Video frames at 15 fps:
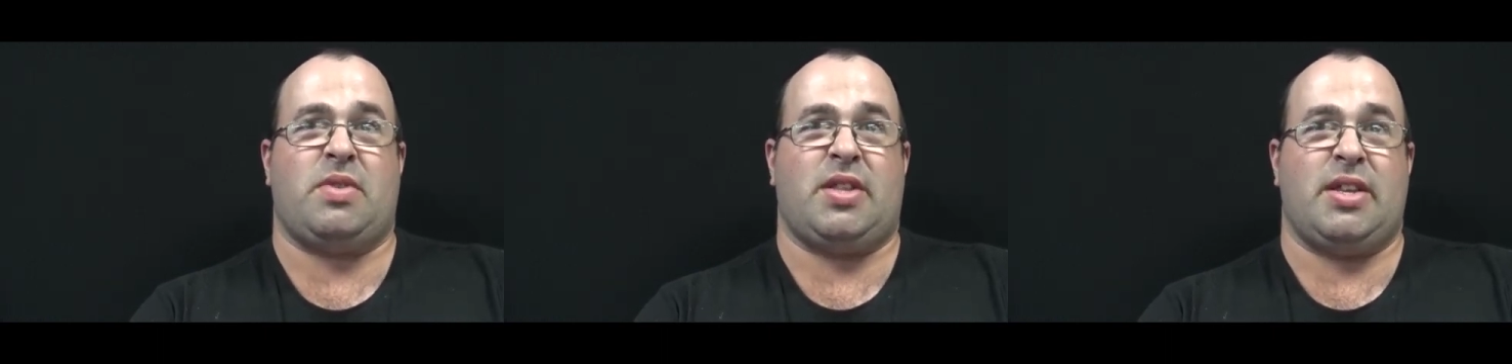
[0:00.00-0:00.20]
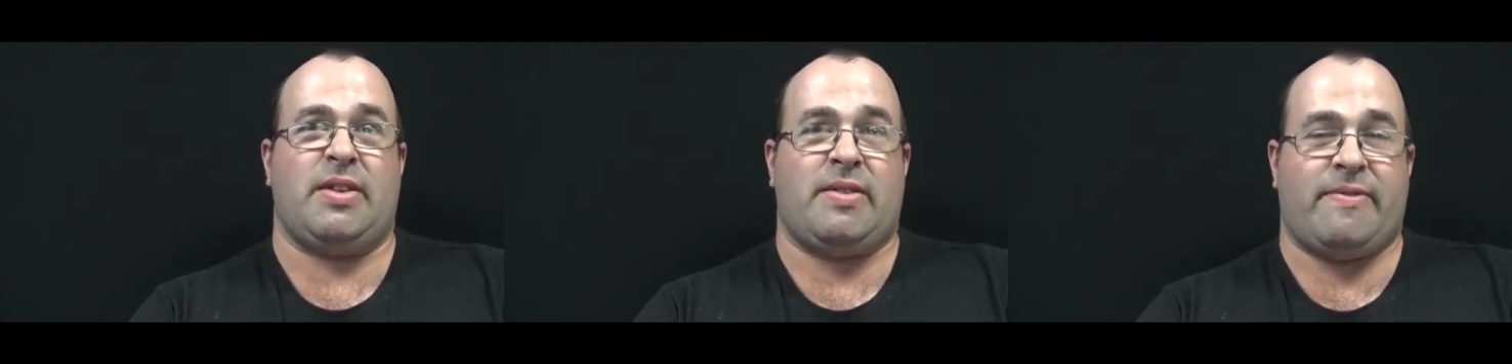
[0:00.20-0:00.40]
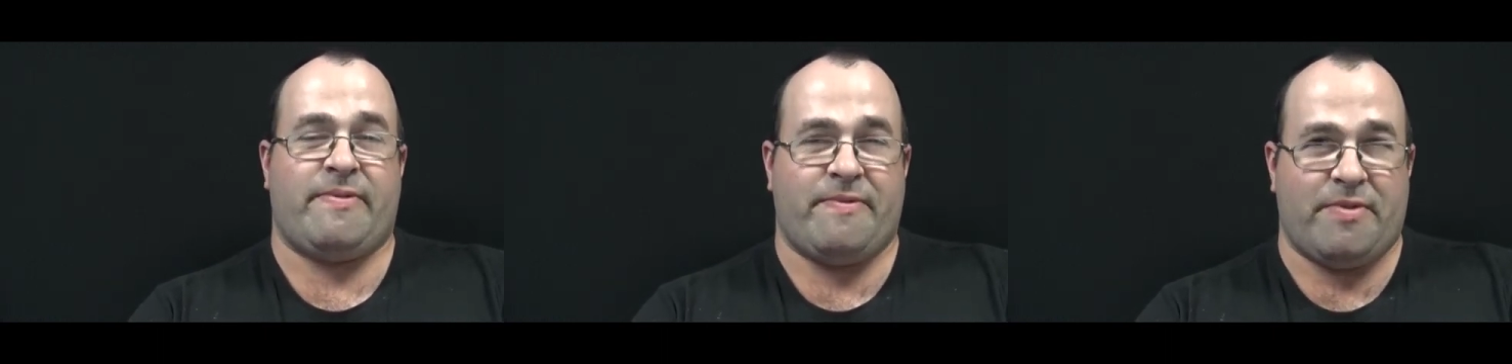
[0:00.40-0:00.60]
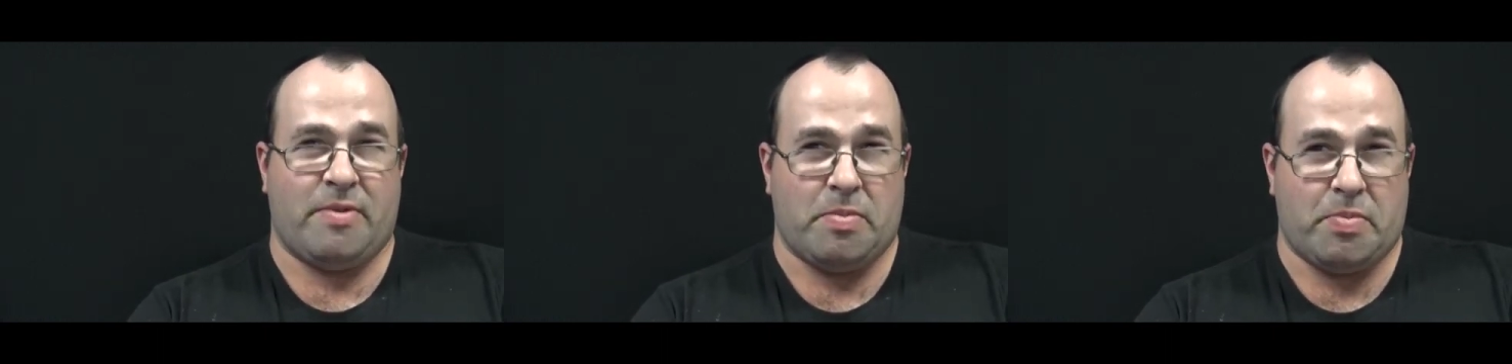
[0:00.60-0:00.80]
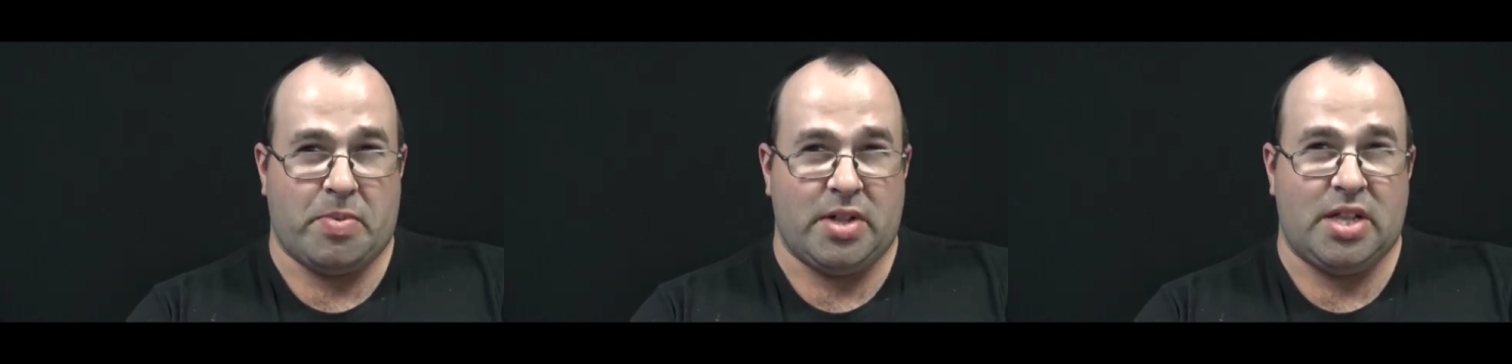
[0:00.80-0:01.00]

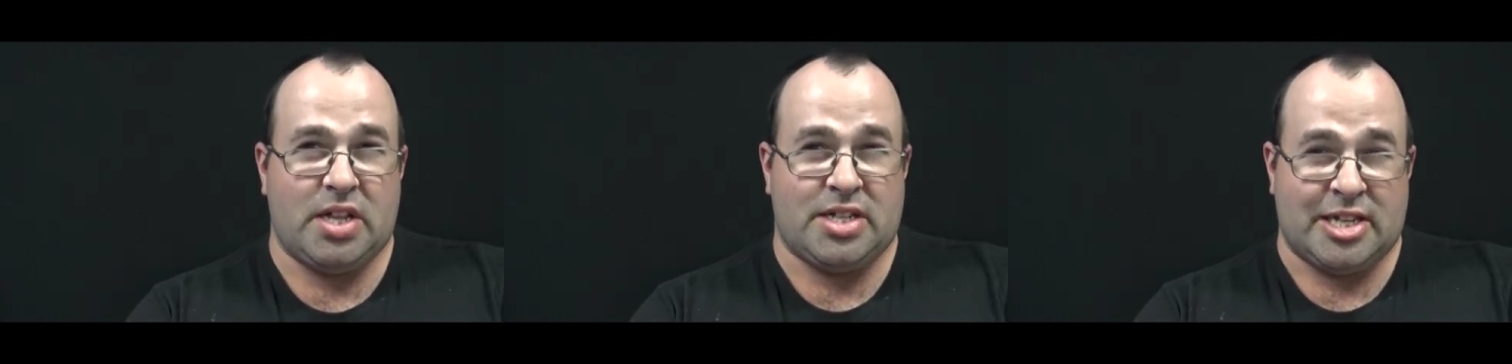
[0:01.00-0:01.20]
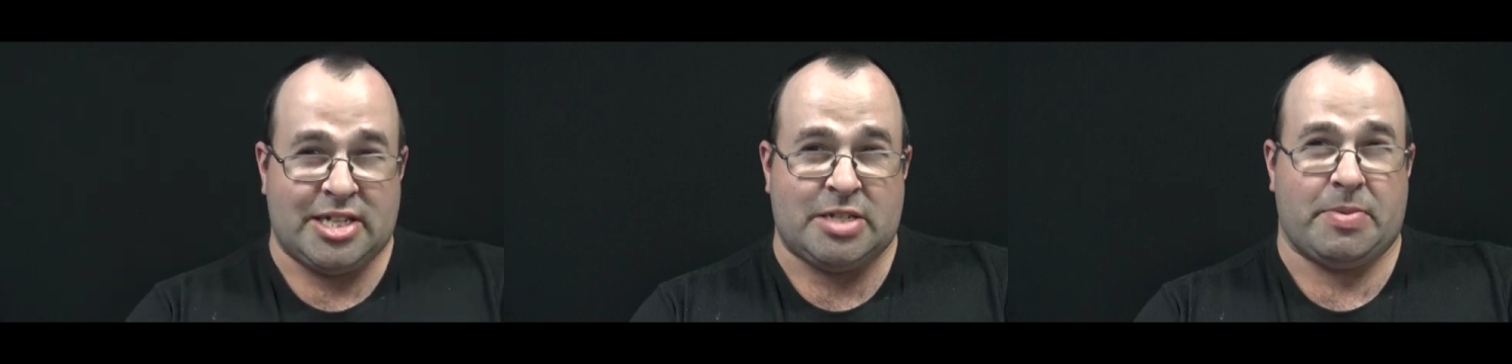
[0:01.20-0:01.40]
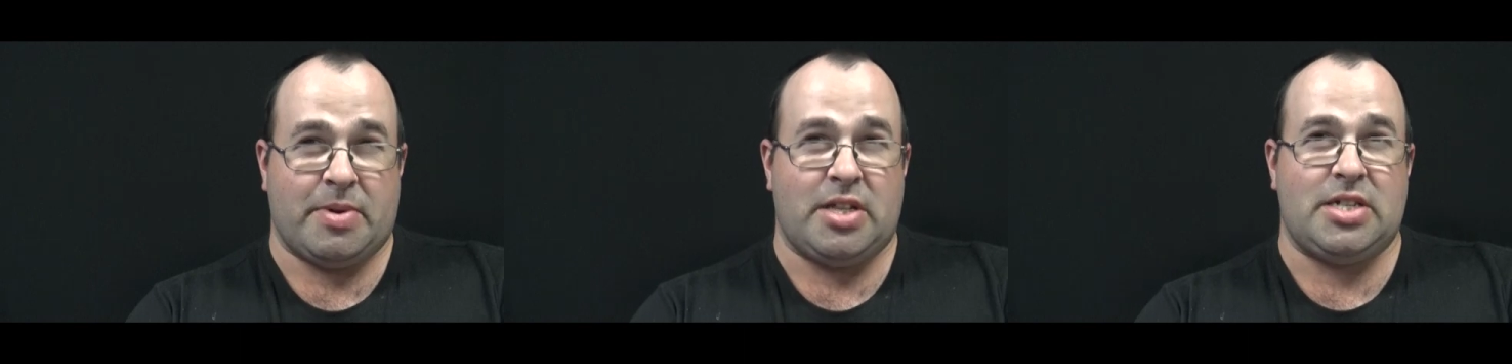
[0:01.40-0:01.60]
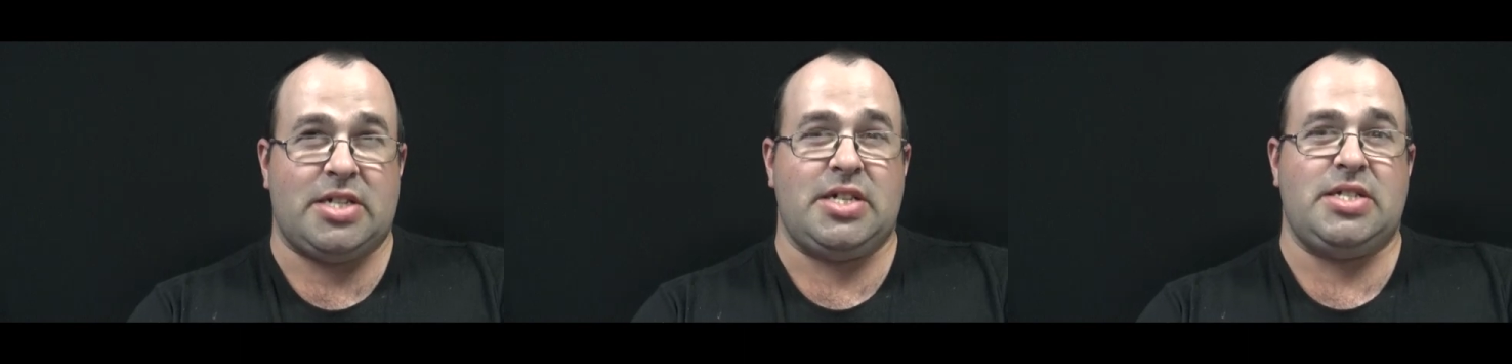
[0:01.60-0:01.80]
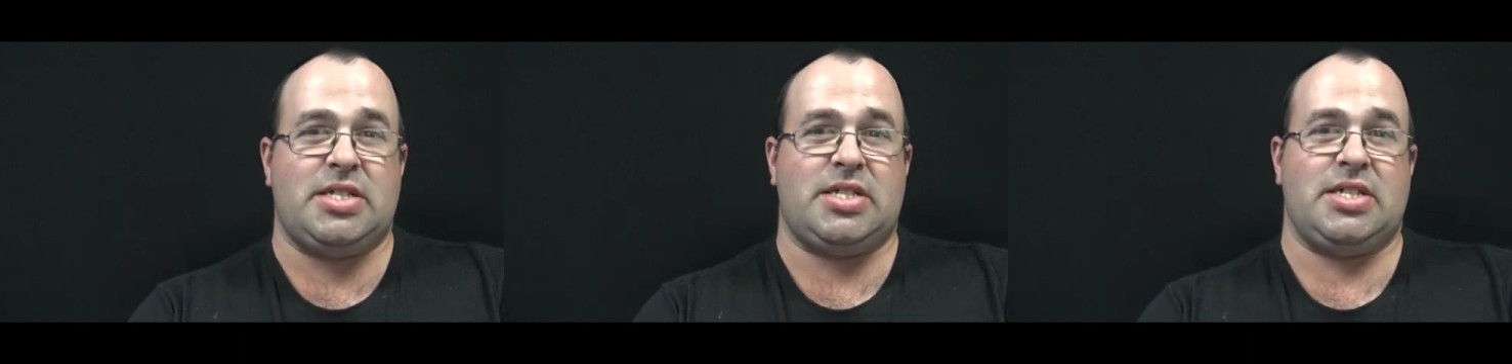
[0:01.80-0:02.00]

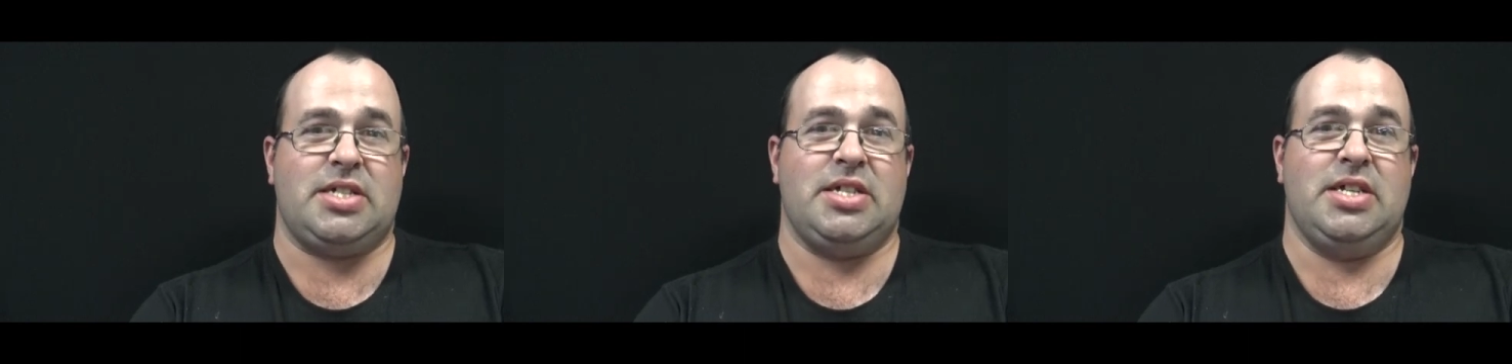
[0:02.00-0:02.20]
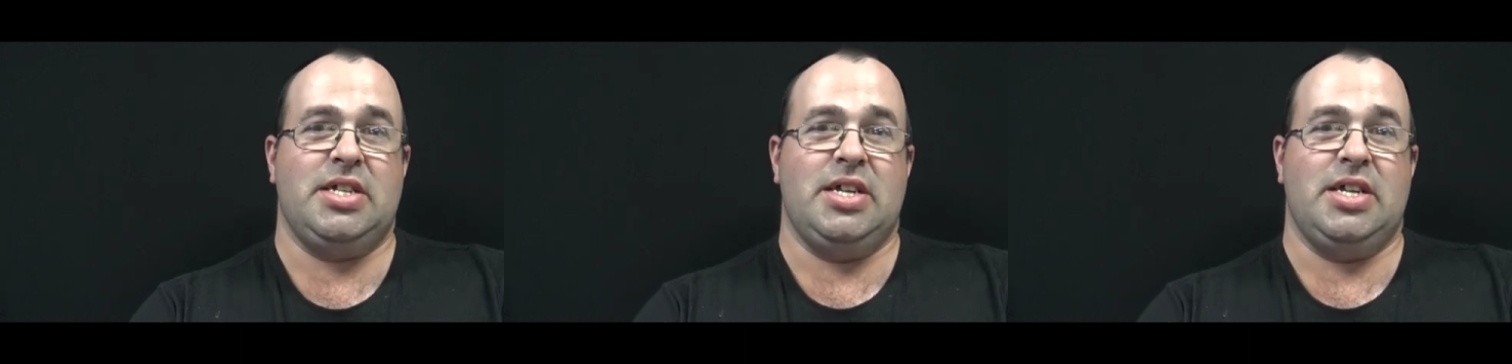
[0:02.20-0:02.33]
disabilities,